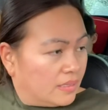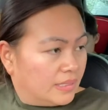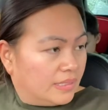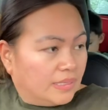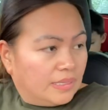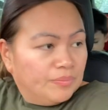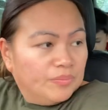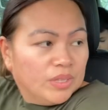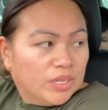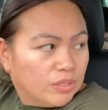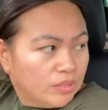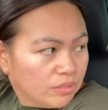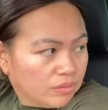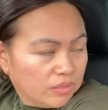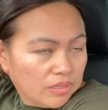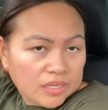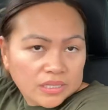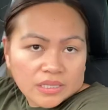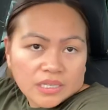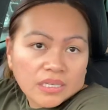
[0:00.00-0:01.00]
I'm not sure.
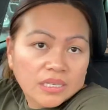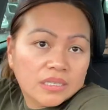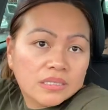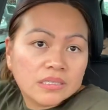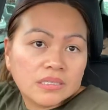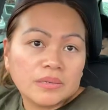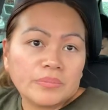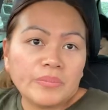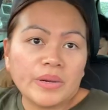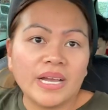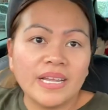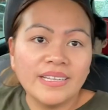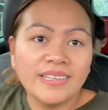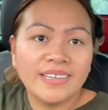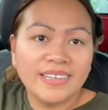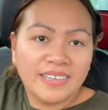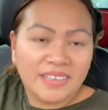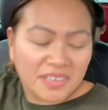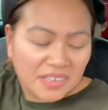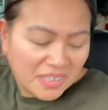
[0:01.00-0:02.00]
I think it's the man
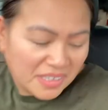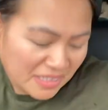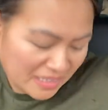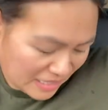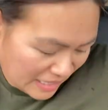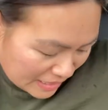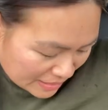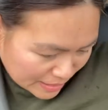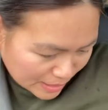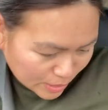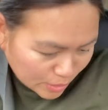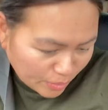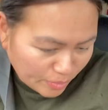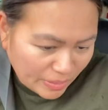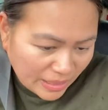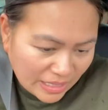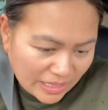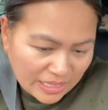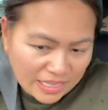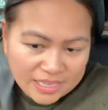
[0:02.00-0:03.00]
next to
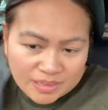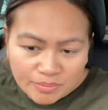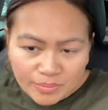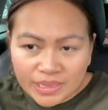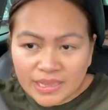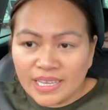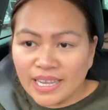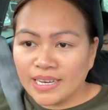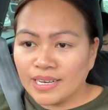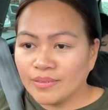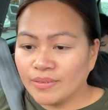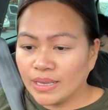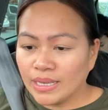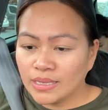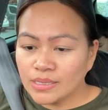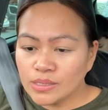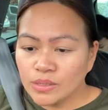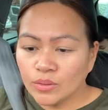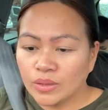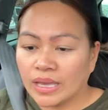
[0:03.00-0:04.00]
me. But anyway,
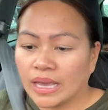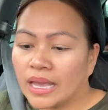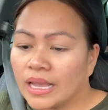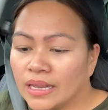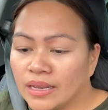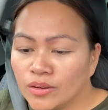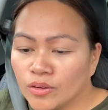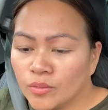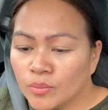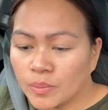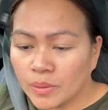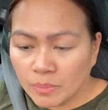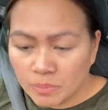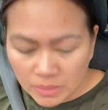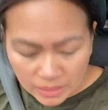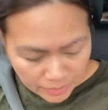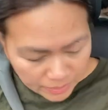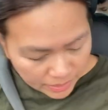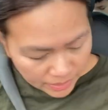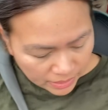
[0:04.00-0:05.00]
it's okay. No
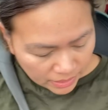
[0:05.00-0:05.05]
problem.